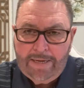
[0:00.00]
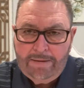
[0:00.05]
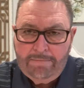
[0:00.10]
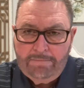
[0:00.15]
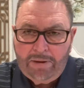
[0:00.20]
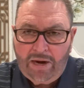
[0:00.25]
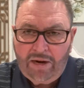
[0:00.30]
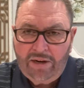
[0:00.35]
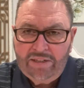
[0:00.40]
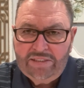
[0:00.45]

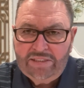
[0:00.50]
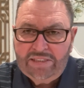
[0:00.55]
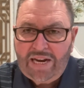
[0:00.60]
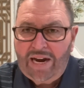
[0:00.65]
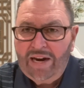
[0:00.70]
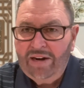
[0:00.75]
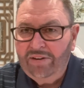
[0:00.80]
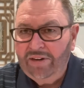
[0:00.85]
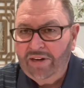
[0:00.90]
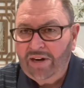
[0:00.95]
But our
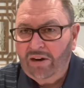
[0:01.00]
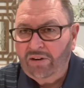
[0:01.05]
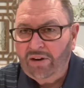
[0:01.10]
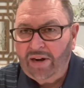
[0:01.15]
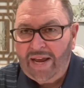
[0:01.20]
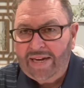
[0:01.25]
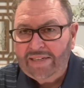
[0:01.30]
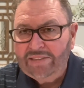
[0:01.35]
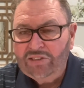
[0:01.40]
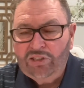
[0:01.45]
desire in our
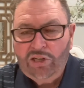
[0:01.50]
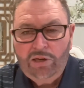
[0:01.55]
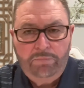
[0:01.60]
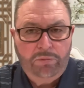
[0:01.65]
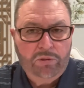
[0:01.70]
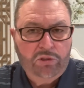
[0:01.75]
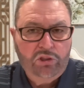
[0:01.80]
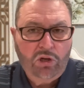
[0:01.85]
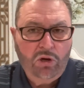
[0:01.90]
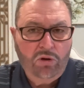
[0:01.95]
last
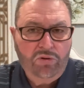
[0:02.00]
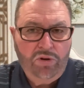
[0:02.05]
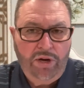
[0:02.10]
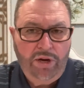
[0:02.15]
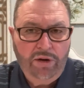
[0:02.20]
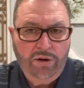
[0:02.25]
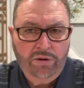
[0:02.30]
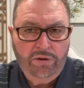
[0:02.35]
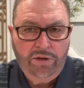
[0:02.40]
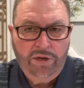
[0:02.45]
episode
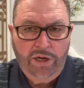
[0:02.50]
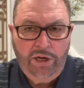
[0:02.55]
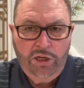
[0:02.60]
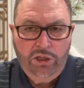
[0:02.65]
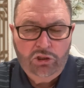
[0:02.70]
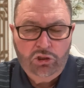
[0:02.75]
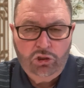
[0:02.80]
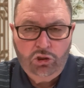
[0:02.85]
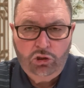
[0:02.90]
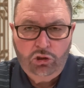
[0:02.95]
here
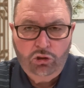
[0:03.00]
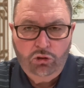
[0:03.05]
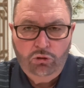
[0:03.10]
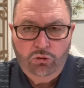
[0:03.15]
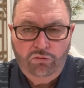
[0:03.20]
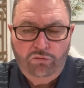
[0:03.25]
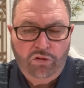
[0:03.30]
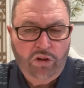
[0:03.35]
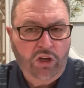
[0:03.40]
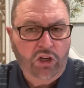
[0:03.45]
is
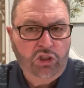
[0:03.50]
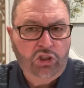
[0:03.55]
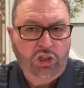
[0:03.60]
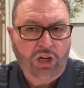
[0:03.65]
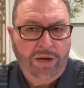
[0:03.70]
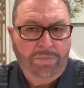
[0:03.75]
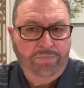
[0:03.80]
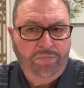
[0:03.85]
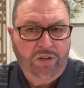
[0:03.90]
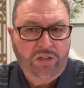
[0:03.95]
to finish
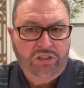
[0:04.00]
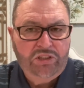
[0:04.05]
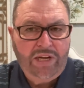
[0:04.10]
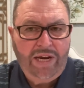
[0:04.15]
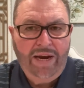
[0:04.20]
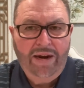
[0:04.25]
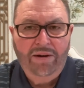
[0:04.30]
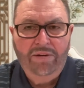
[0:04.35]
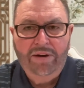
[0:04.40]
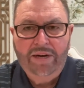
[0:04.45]
up this
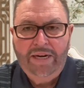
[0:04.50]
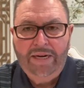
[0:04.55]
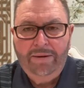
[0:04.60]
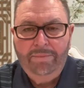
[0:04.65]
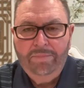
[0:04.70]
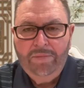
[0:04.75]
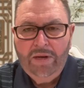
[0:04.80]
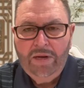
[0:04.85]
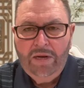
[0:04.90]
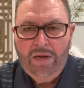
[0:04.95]

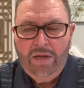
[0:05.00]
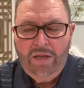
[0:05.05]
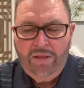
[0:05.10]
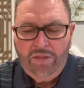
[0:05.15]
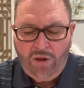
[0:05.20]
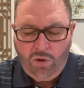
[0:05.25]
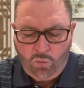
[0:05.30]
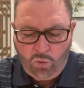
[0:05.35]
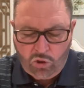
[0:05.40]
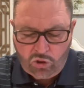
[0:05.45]
area
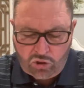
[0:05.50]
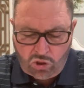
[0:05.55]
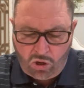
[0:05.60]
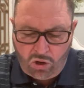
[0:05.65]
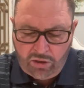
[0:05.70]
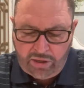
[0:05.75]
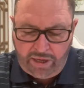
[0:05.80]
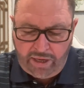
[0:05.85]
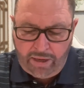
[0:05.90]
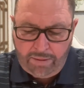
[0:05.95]
that we're
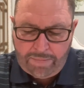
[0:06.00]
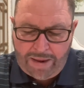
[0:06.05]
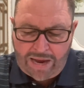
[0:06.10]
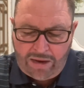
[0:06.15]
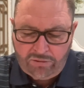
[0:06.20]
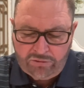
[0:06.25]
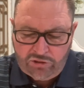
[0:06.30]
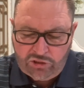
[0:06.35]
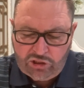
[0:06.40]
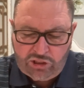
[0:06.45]
talking
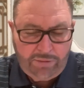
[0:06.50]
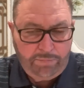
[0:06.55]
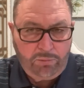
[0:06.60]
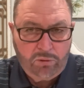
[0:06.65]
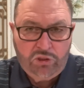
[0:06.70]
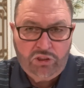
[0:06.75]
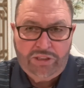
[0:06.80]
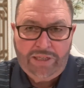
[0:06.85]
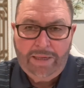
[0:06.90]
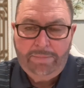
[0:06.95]
about
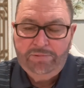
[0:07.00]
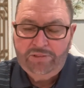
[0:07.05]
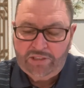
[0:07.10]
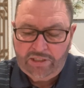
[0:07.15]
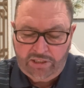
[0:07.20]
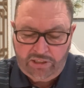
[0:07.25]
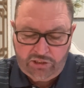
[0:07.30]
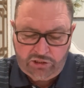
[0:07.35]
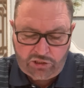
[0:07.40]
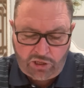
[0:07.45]
simple steps to
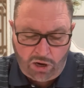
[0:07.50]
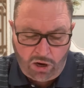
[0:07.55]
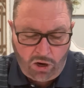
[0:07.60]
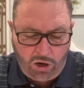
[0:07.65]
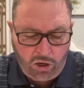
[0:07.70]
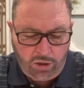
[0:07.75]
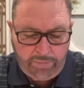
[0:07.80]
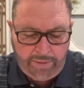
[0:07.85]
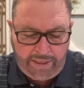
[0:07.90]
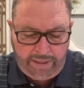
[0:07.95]

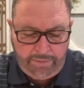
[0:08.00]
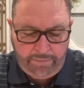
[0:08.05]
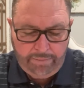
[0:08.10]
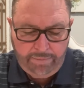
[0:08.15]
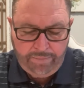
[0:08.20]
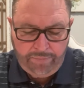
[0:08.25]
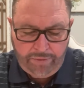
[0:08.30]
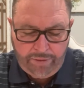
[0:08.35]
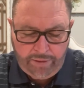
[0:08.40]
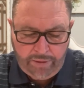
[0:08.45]
disarming
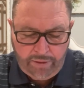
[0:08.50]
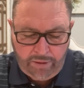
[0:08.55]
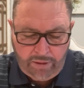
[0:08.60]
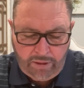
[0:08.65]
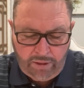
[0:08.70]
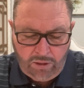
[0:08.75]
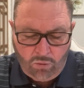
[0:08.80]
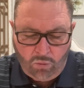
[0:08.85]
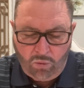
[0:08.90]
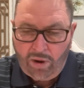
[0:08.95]

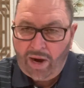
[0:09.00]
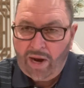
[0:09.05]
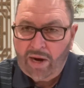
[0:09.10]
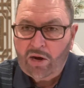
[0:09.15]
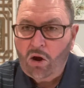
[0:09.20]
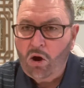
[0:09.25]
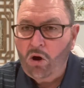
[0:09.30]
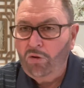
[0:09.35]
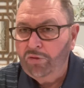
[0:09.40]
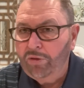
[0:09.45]
what I
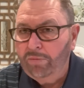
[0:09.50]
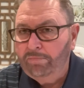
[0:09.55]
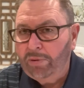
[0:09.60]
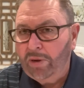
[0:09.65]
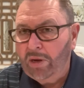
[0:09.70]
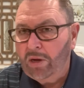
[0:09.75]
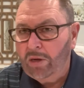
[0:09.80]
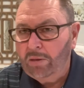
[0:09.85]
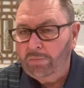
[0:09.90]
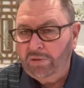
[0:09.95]
call the
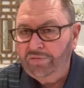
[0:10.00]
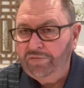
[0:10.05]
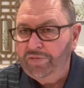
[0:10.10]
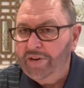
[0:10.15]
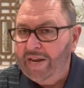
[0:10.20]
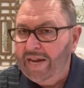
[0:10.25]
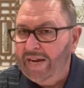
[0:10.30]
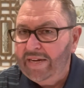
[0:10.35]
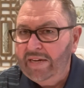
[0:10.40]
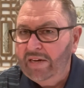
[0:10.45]
bomb of
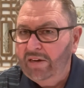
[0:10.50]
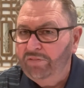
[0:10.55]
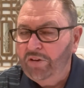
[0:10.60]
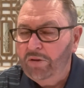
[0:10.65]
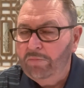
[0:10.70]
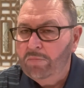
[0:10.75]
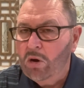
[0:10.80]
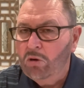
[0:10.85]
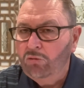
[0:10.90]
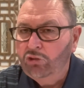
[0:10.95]
negative
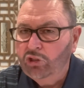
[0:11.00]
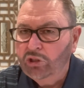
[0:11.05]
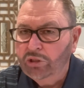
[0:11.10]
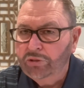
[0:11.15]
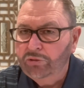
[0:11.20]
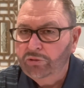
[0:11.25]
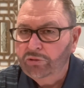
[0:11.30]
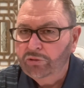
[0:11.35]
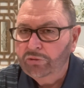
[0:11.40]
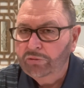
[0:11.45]

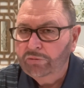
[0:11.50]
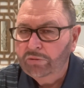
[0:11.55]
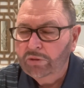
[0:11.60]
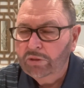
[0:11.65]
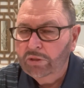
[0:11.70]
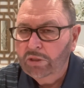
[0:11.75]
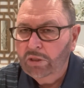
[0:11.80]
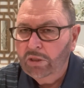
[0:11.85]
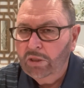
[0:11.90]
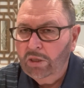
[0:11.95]
emotions.
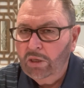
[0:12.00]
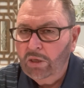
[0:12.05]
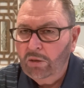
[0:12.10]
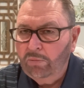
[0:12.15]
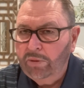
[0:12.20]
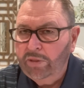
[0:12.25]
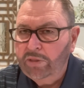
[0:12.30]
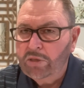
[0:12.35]
We